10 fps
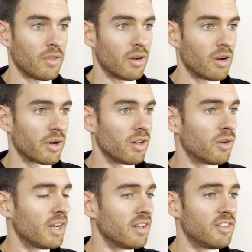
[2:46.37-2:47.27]
All right, we're going to
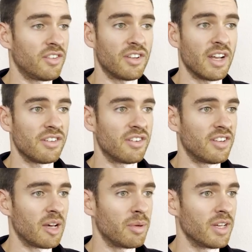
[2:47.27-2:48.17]
look at our destination
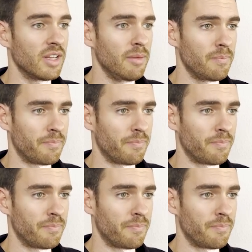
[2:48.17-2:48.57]
tab here,